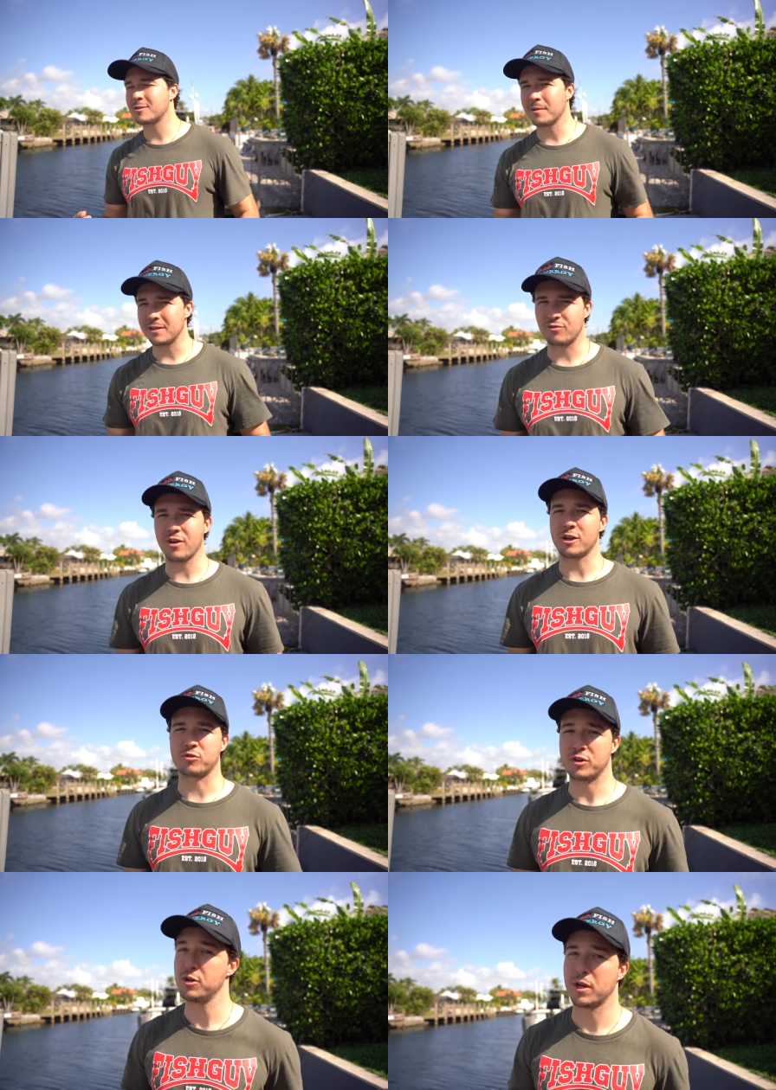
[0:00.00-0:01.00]
some of these fish
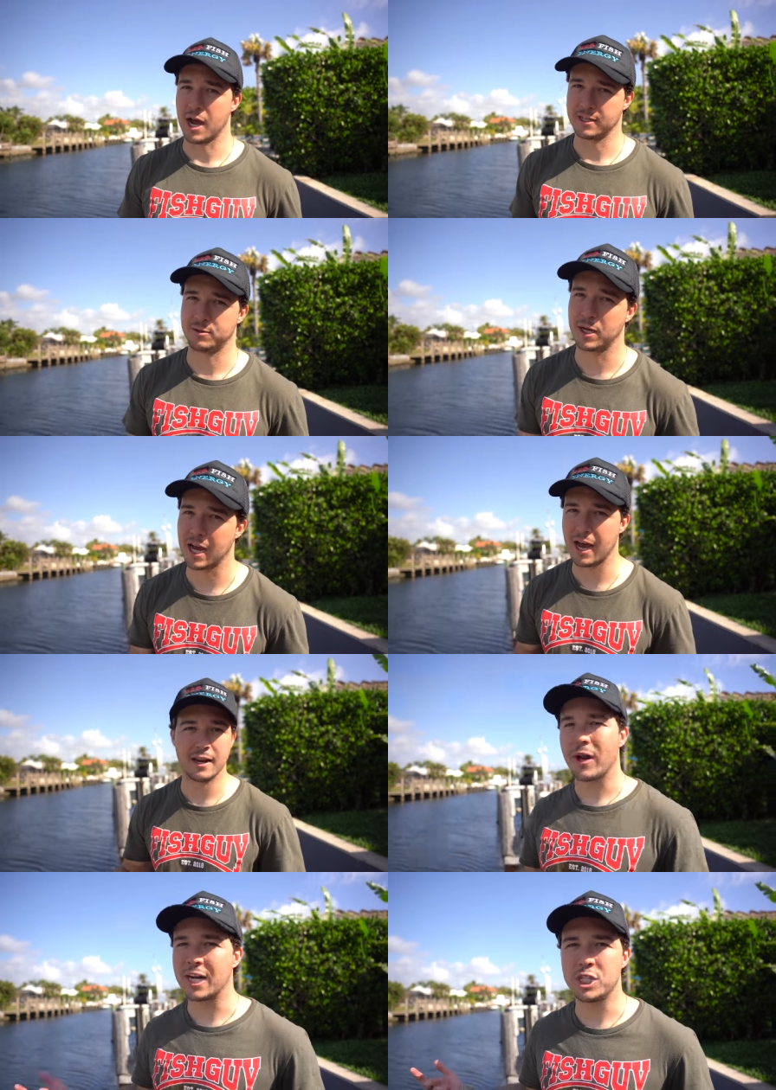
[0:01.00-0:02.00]
for you guys. We got
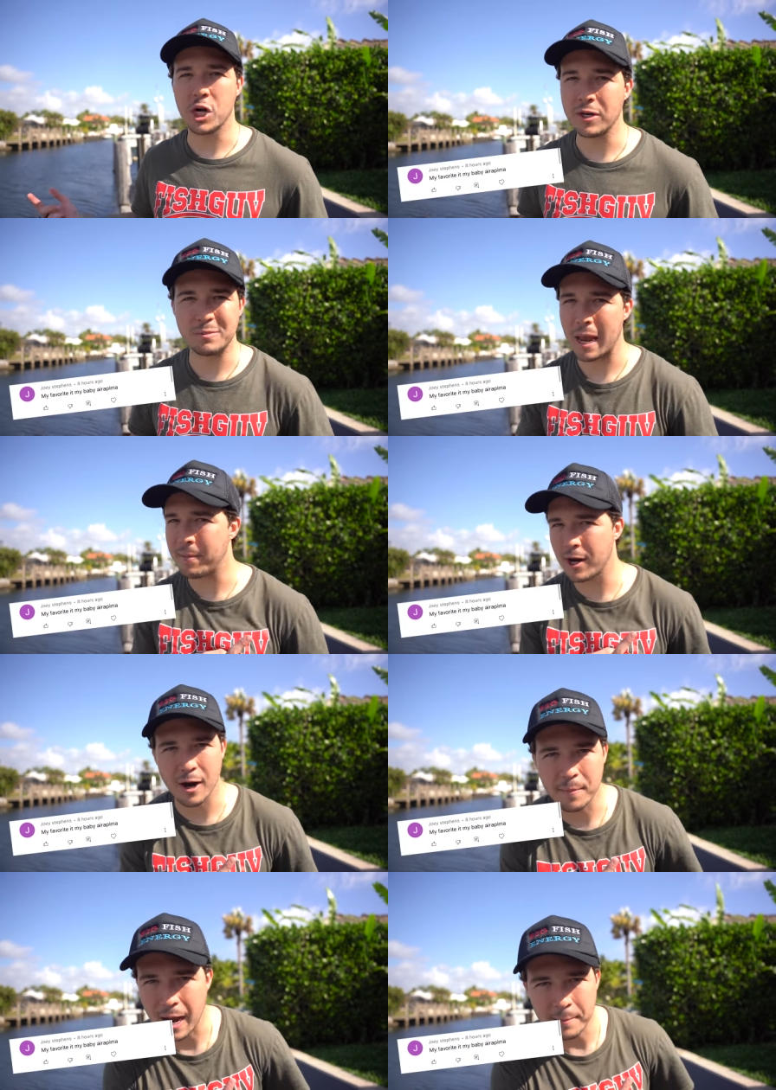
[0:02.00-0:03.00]
we got Joey's baby
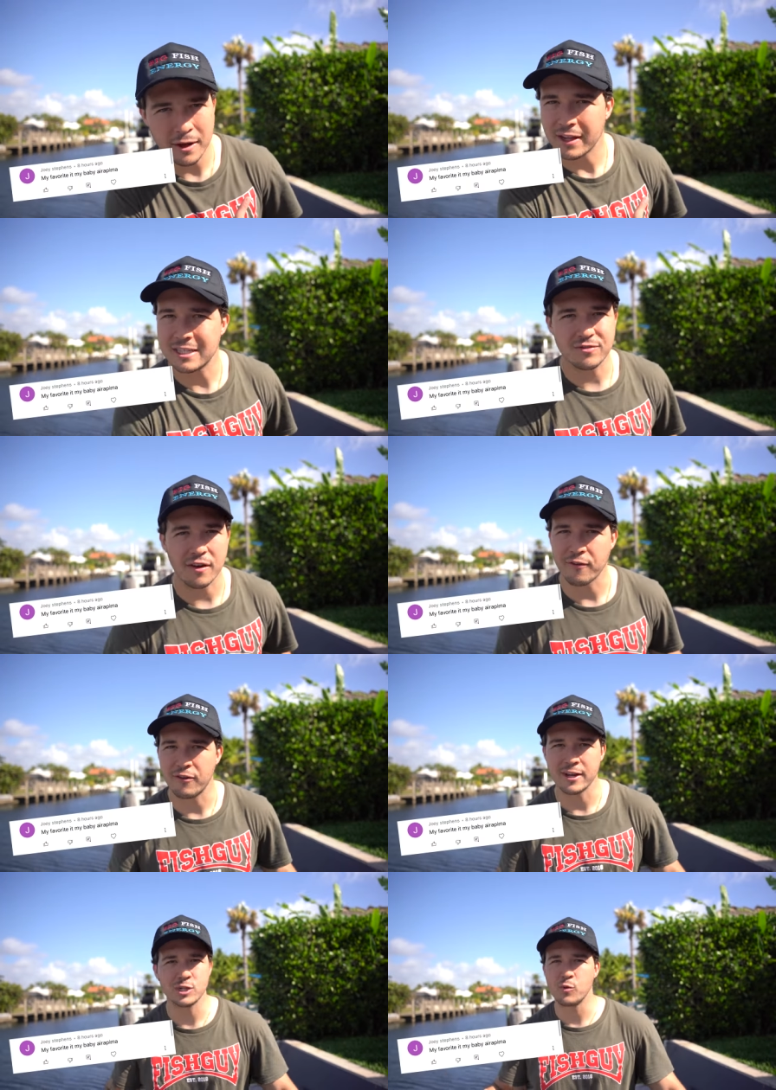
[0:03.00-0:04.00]
arapaima, that's his favorite
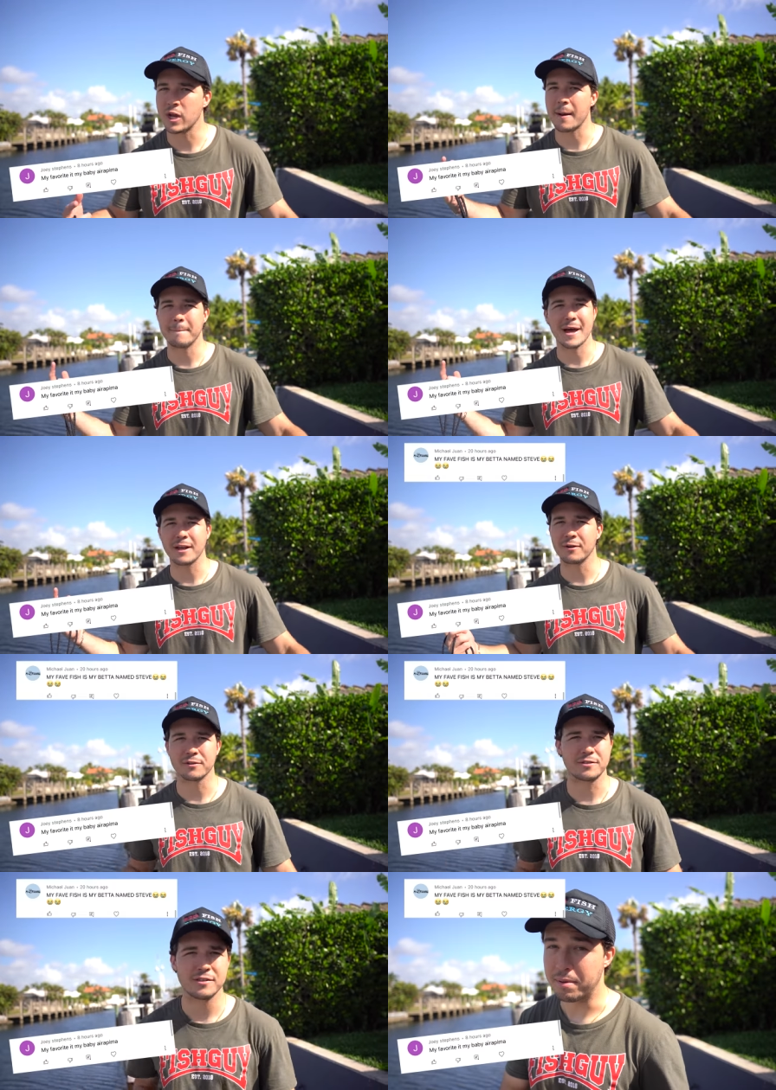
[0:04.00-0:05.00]
fish. We got
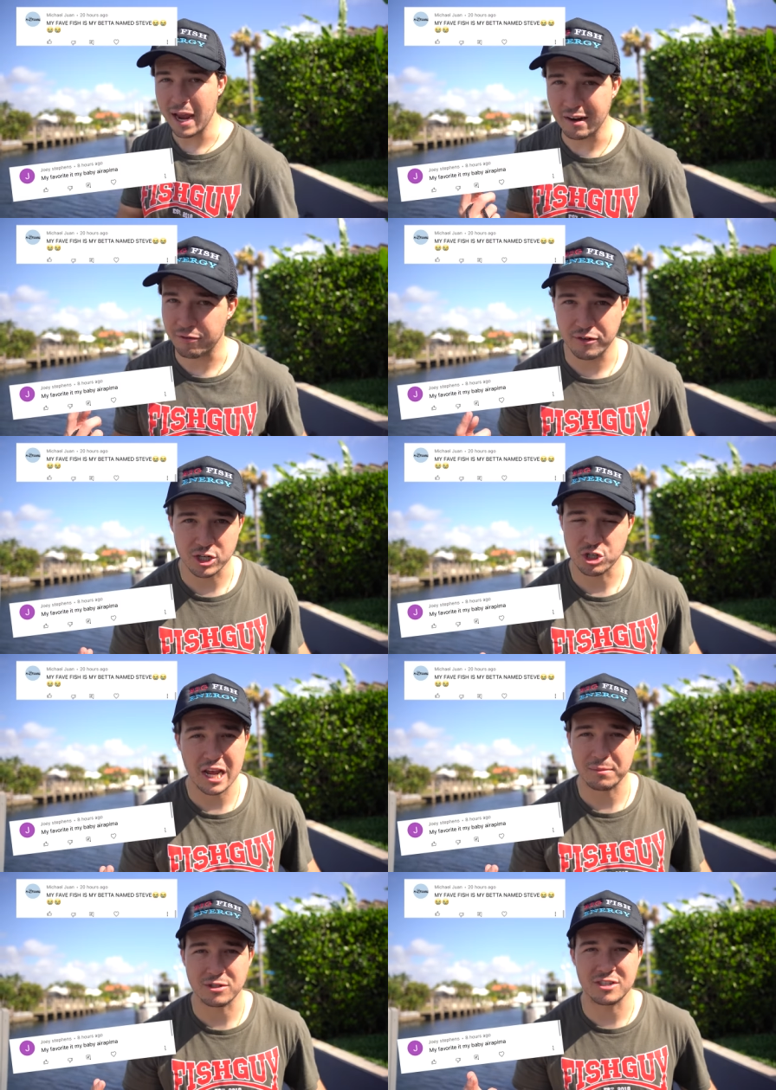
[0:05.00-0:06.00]
Michael's betta fish
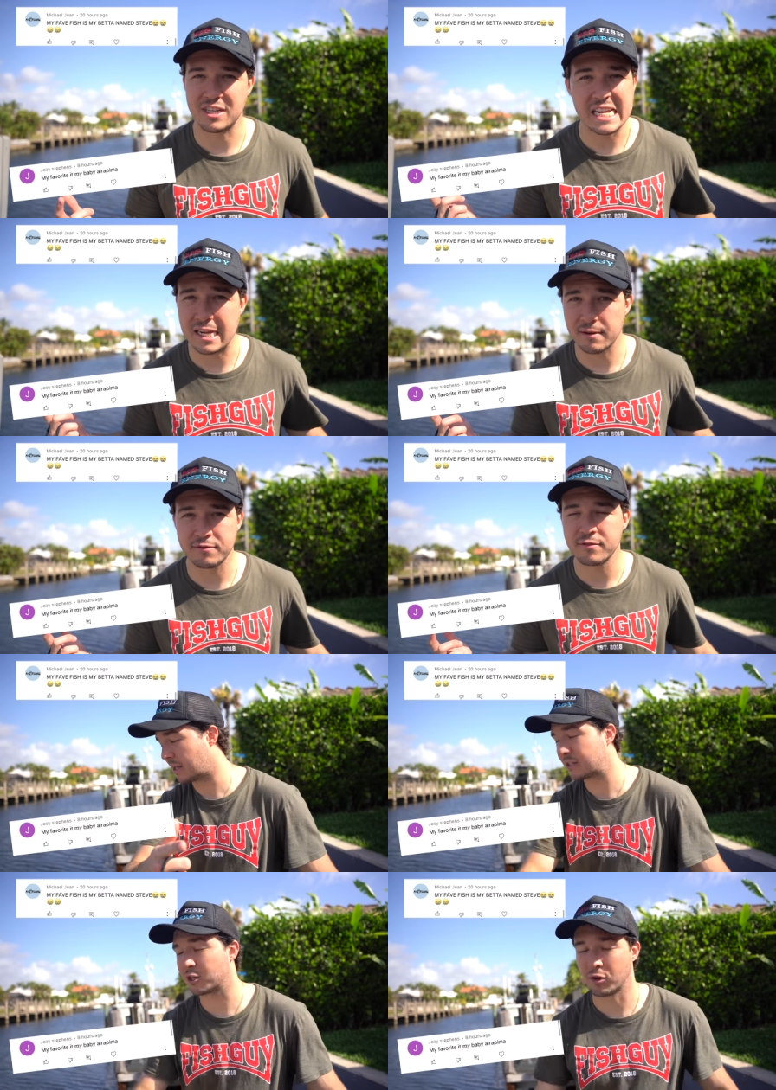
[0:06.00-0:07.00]
named Steve.
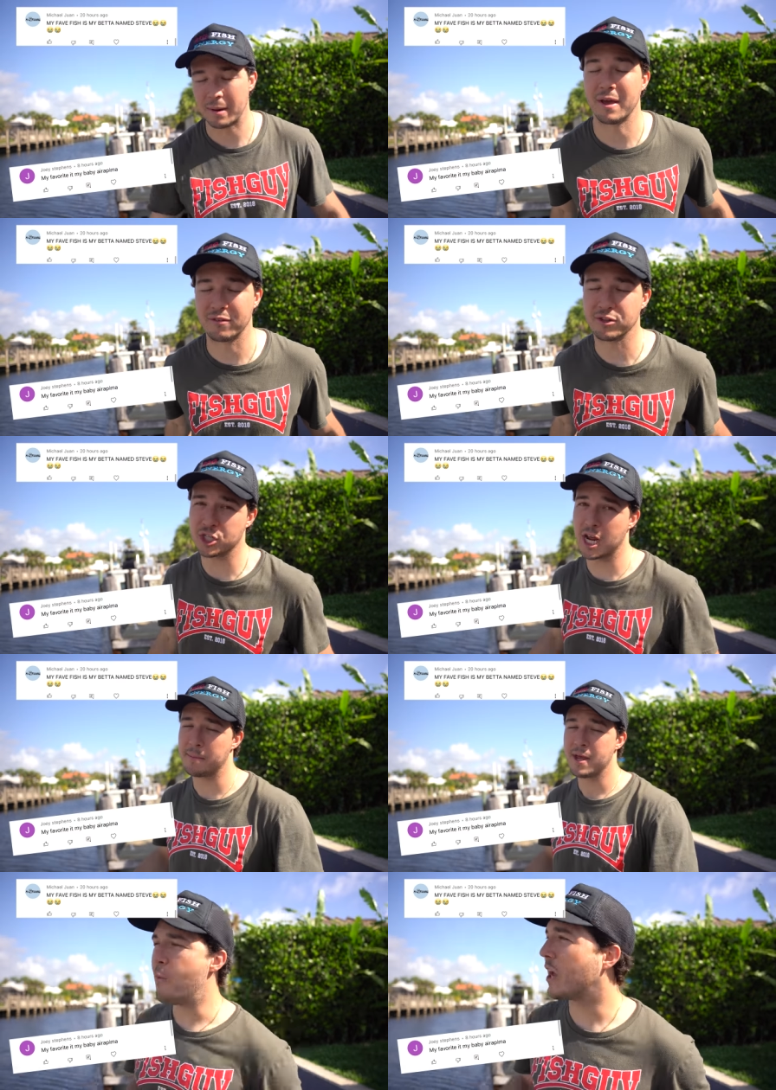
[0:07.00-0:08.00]
That's a great betta fish
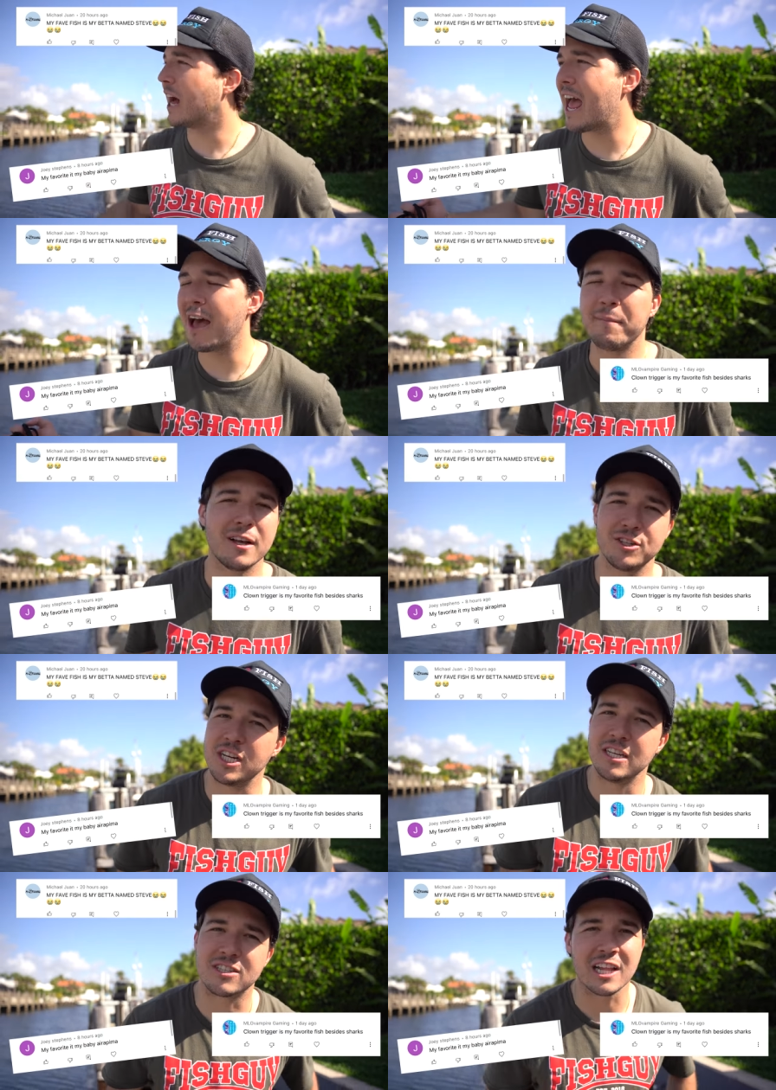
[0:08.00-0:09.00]
name. And we got
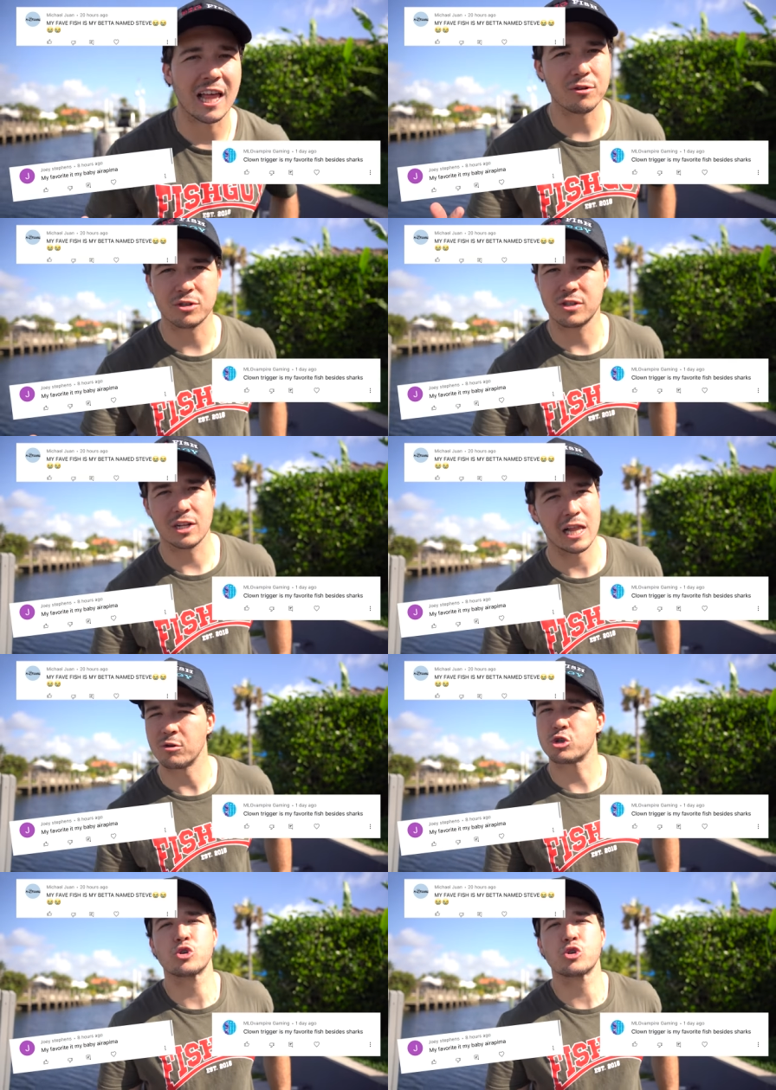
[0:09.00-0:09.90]
MLG's clown Clown